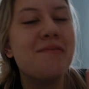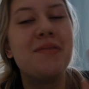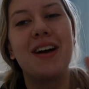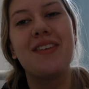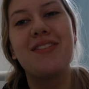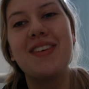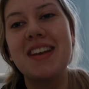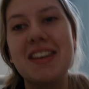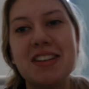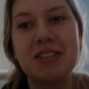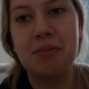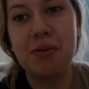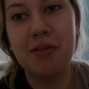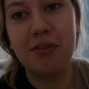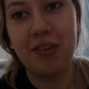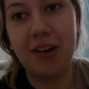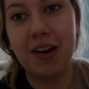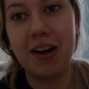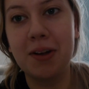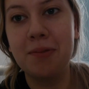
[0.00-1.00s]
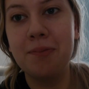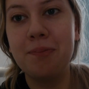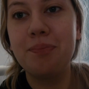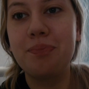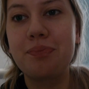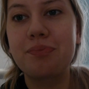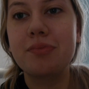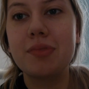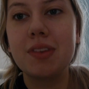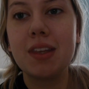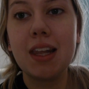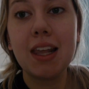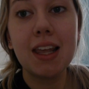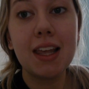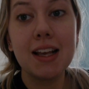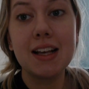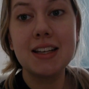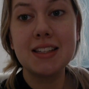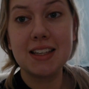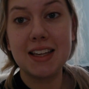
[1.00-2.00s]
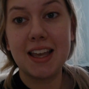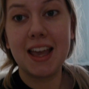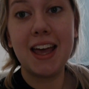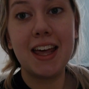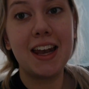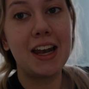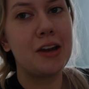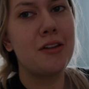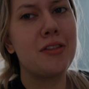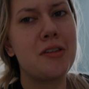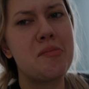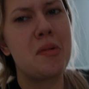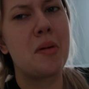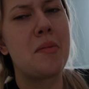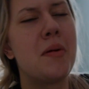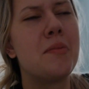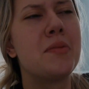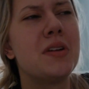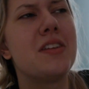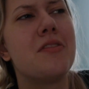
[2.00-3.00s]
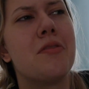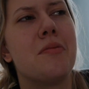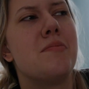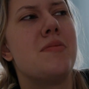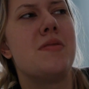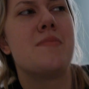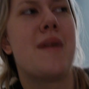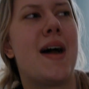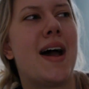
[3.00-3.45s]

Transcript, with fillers: But I think it should be fine. Because again, I don't think my mum would even be